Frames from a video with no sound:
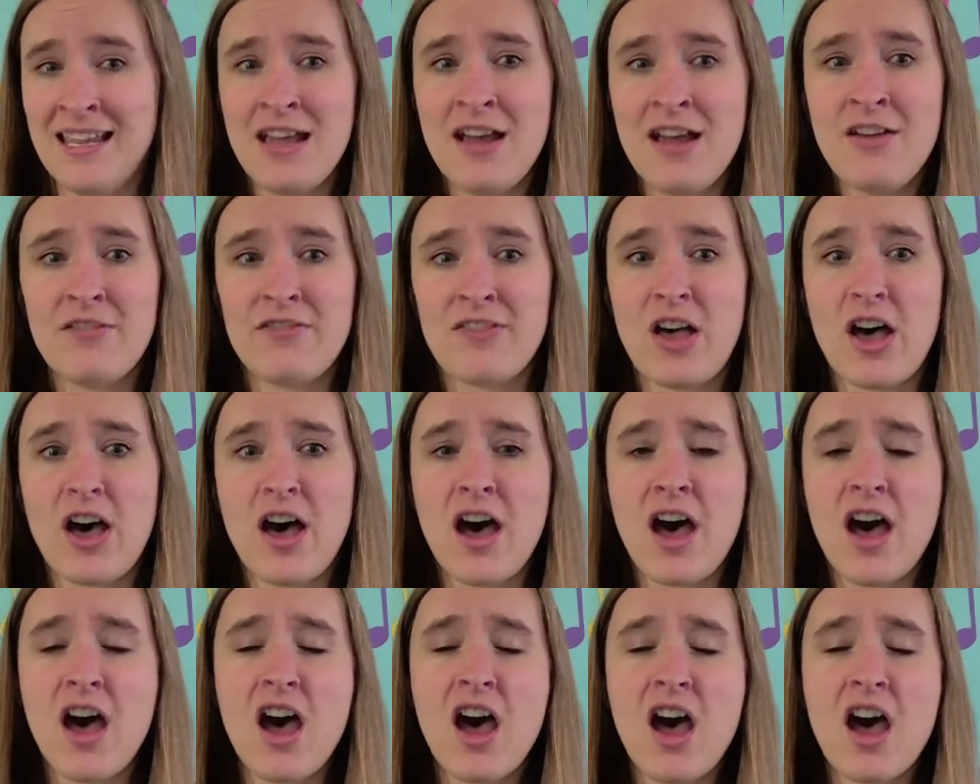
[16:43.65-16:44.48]

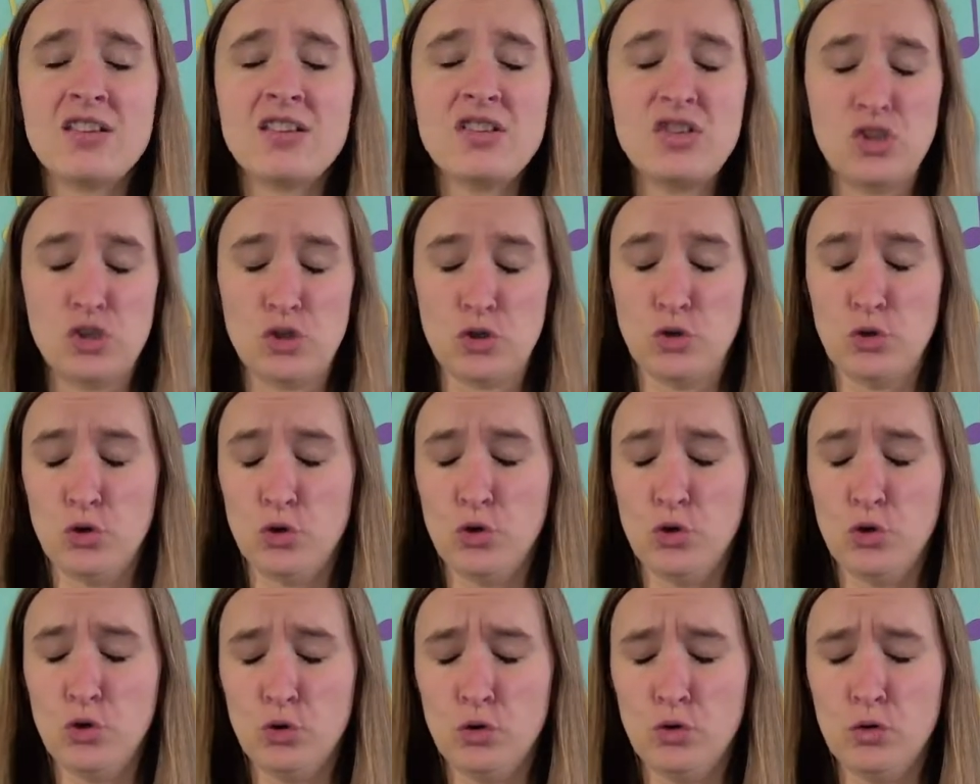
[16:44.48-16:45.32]

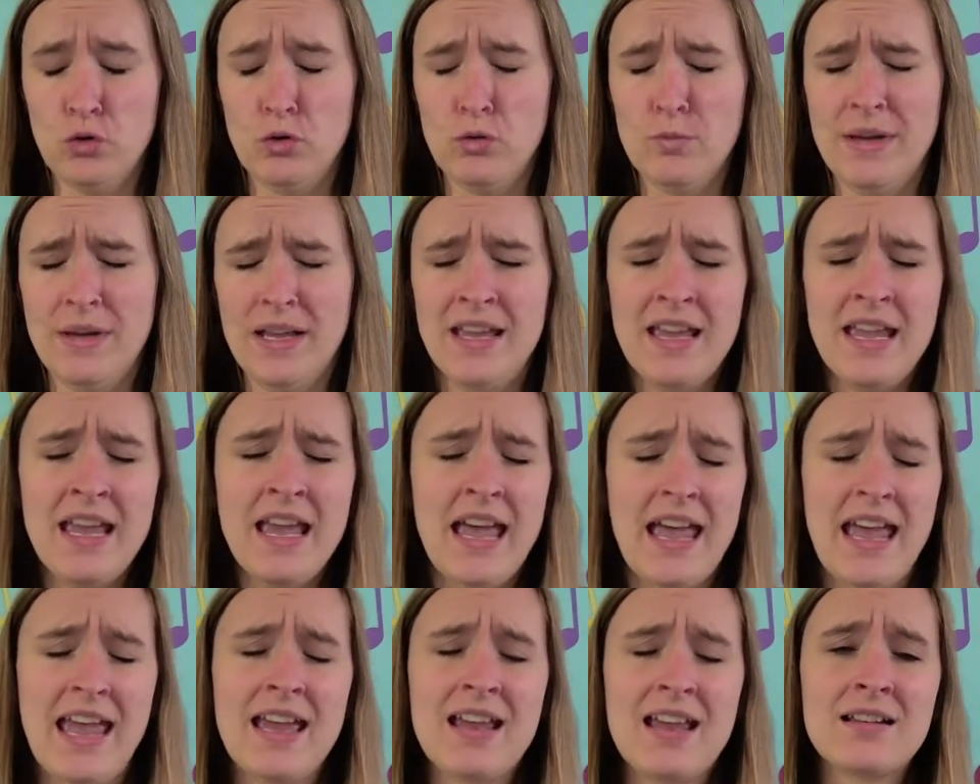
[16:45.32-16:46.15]
Flosstube
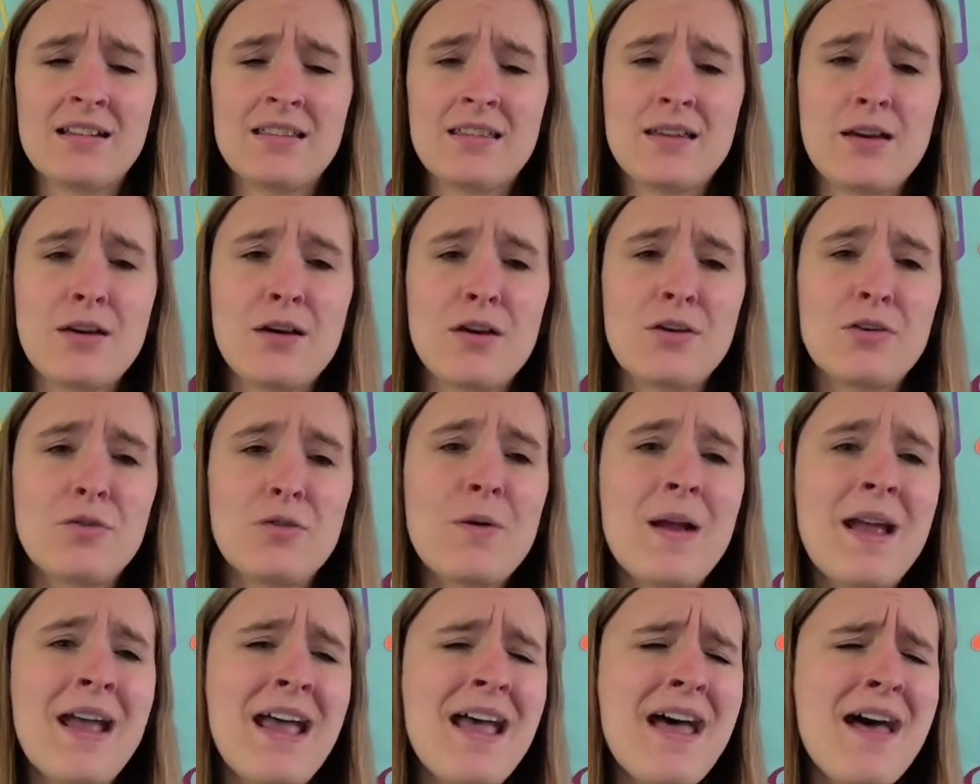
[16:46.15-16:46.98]
and the
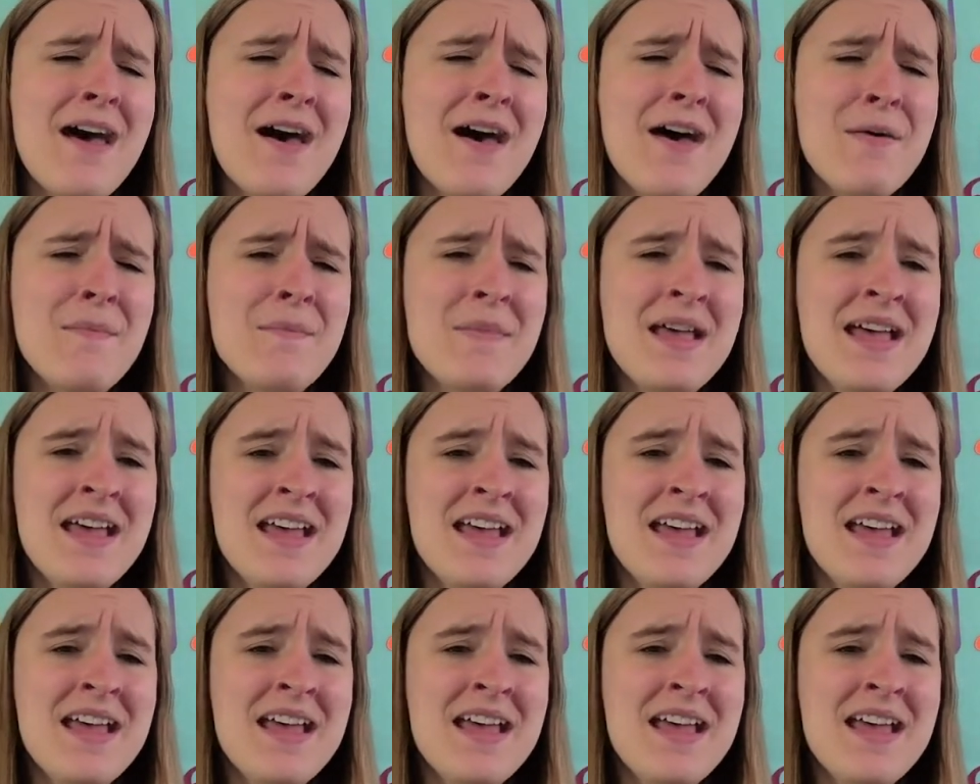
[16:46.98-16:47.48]
gram.